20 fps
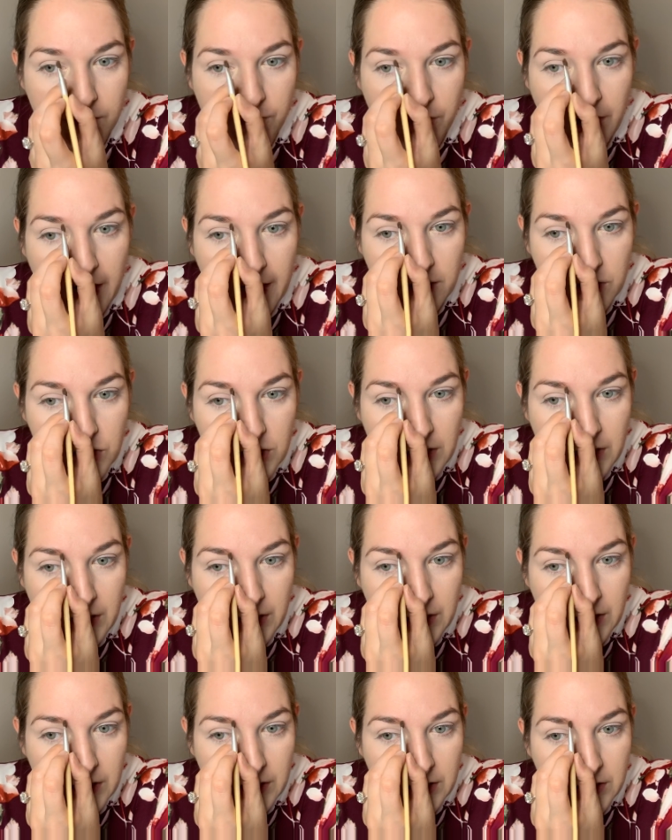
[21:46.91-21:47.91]

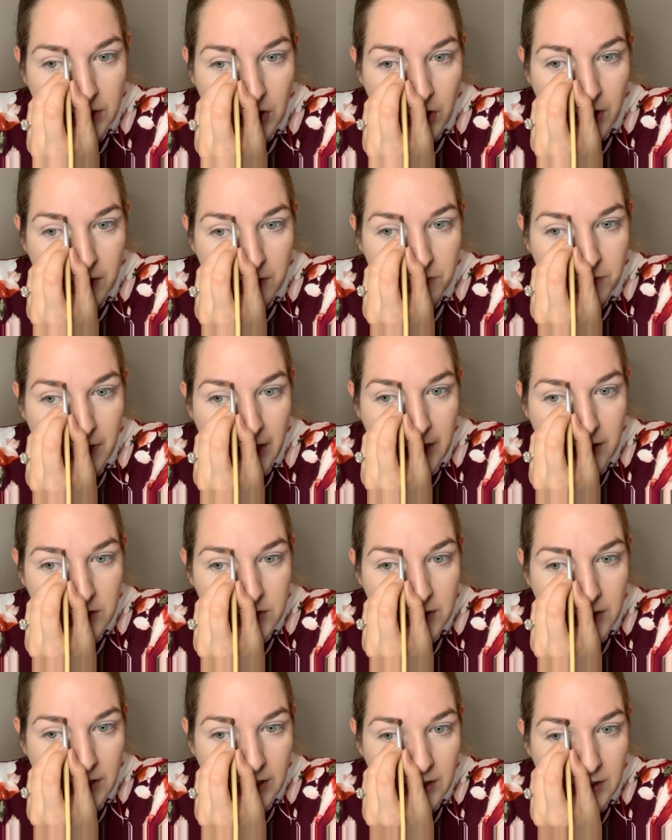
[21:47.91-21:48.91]
Fractionated,
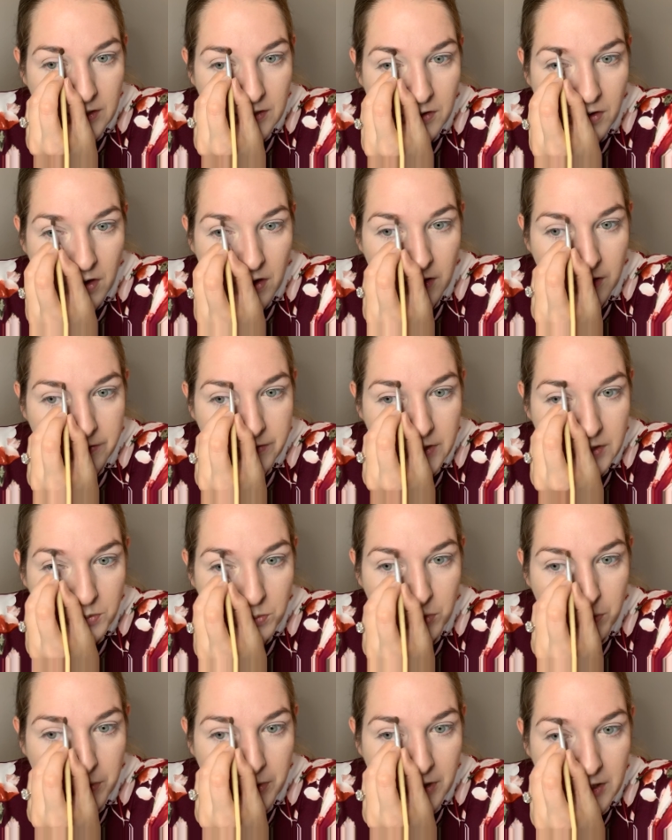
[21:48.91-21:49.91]
non-fractionated, all of it
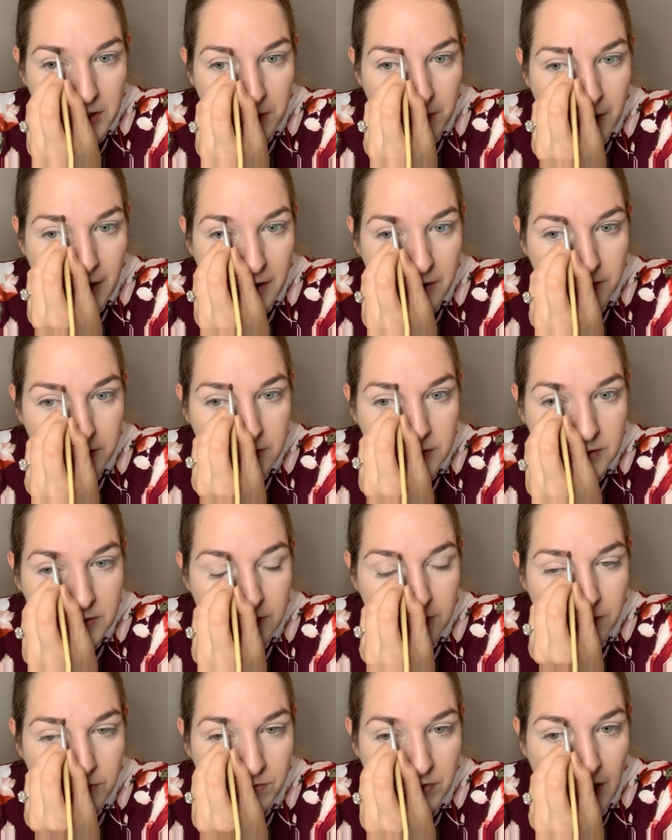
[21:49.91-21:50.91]
will break you out.
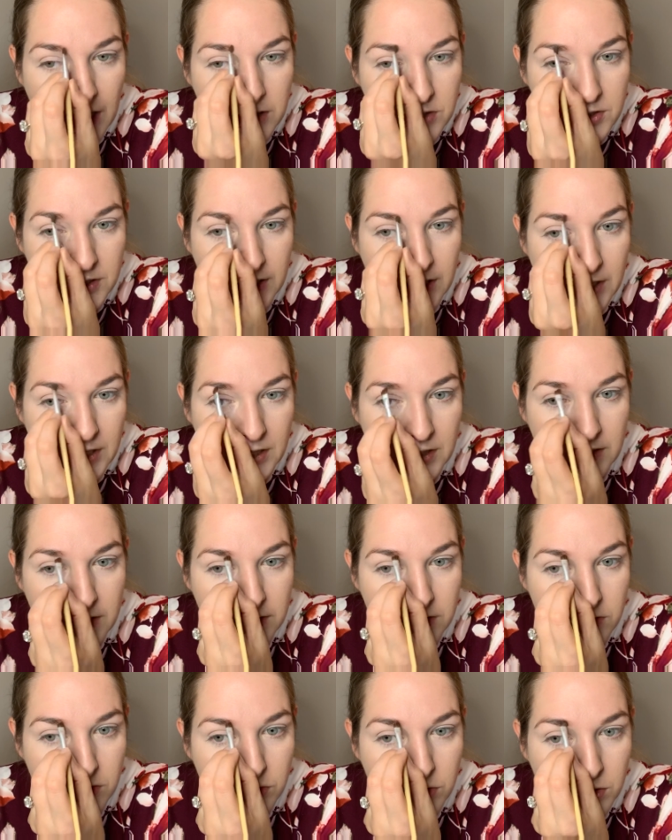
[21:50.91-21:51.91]
Fractionated
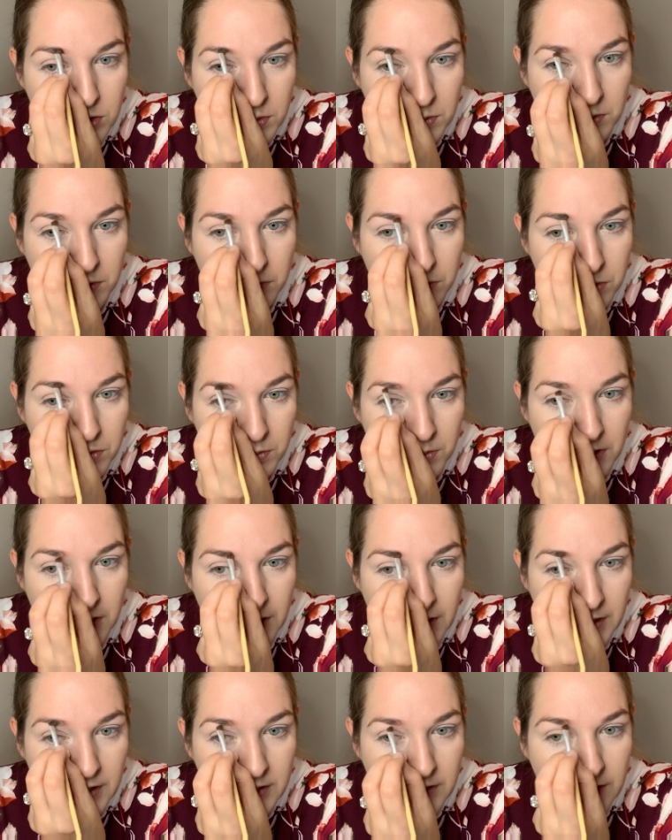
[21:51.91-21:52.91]
is a 2 or
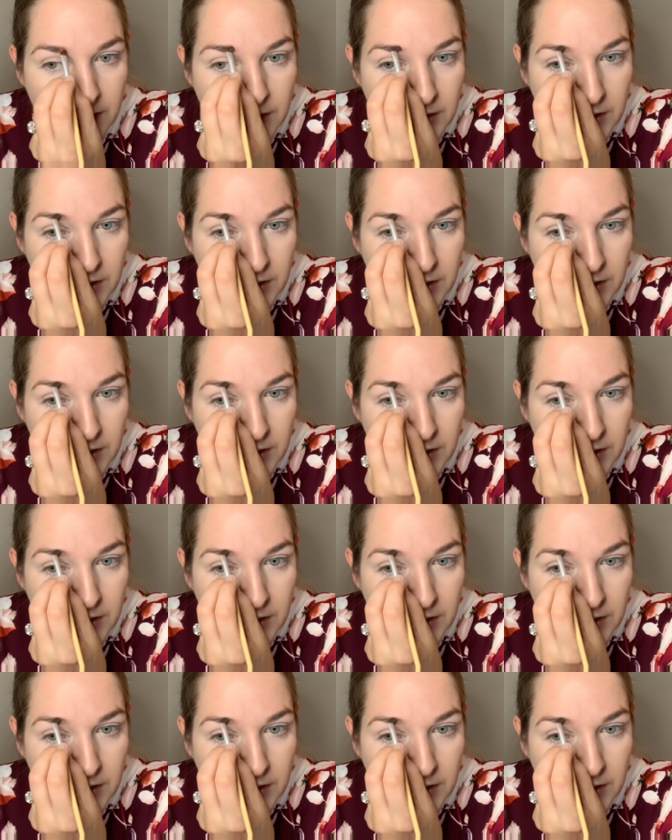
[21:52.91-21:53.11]
3.